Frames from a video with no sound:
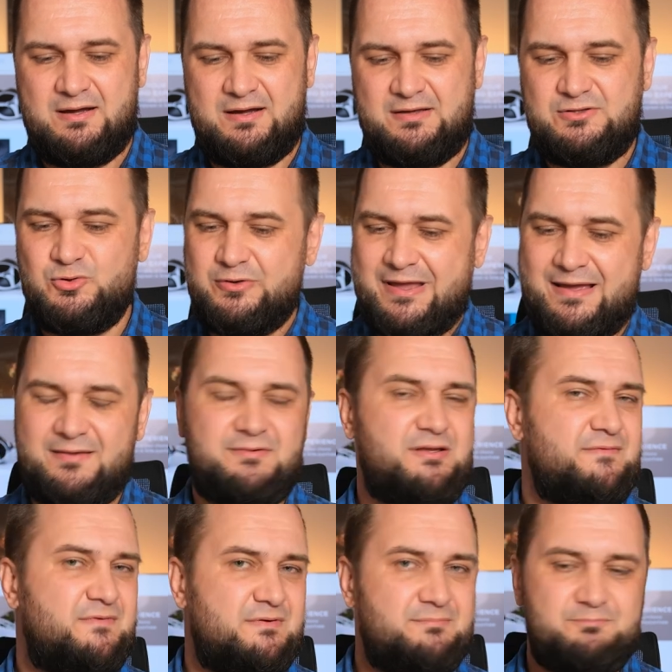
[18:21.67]
you can
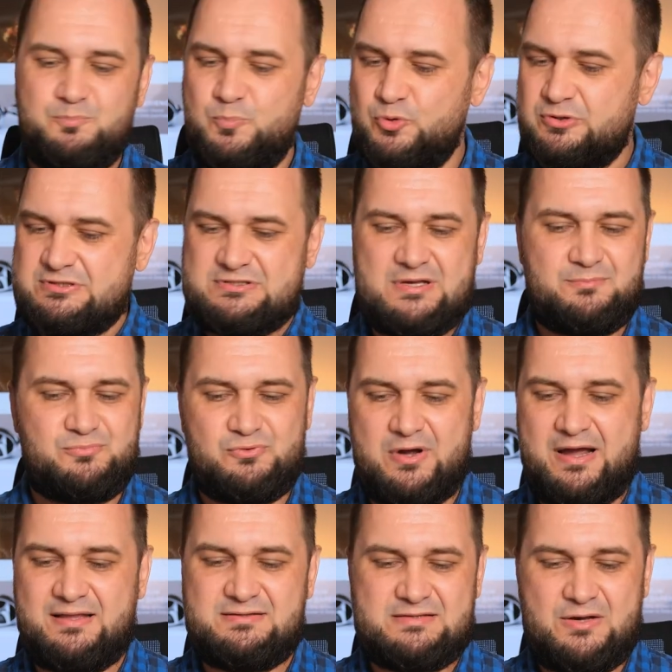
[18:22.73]
even put some
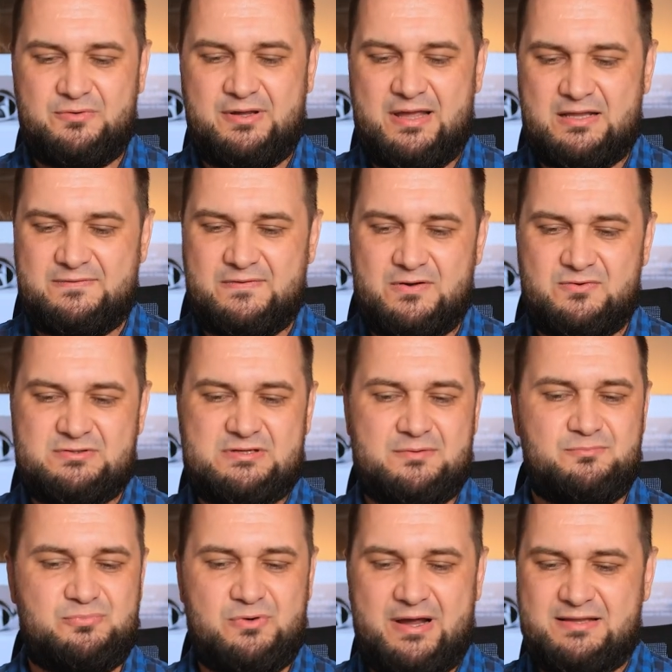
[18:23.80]
bright sounding headphones,
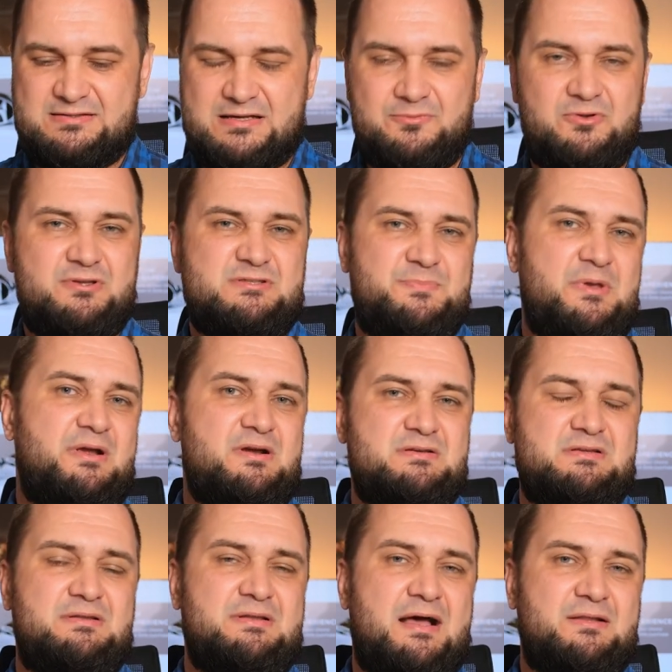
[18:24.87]
some bright sounding
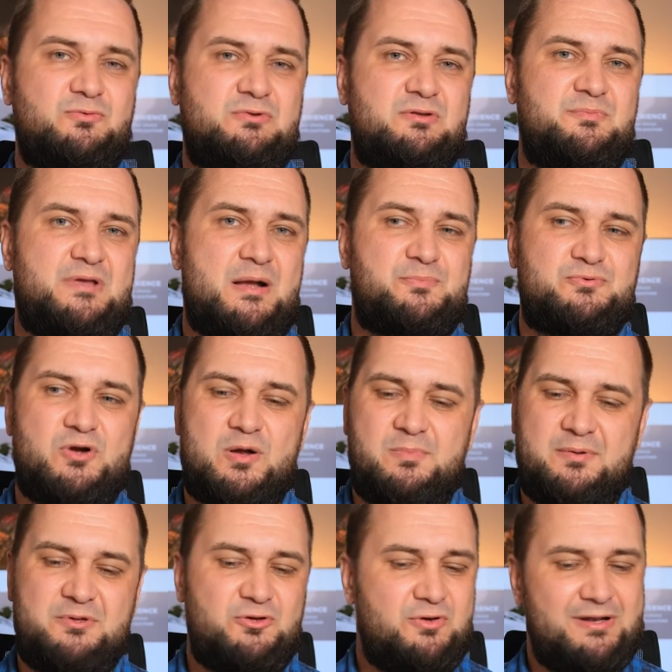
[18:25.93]
speakers, and that wouldn't be a
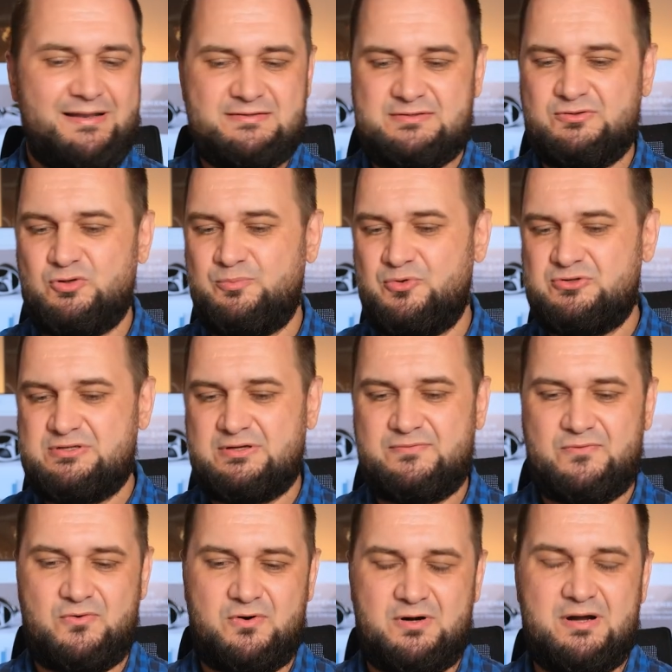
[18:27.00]
problem. You can listen to music
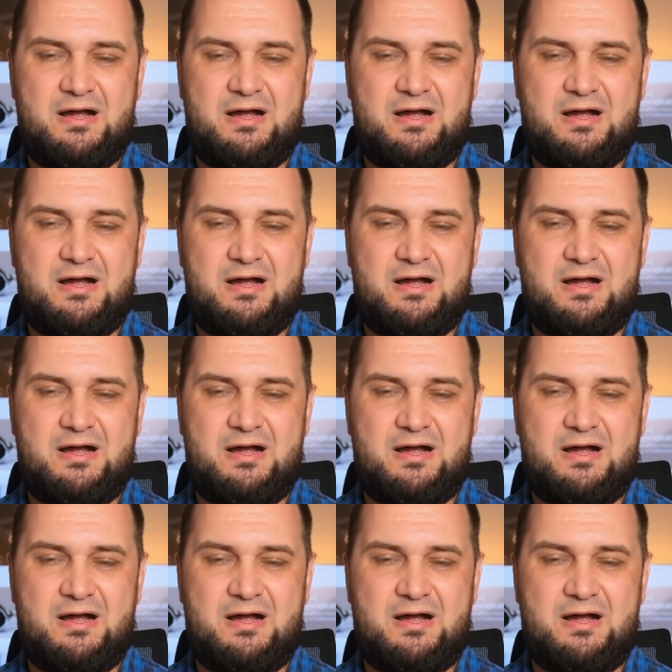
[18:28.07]
for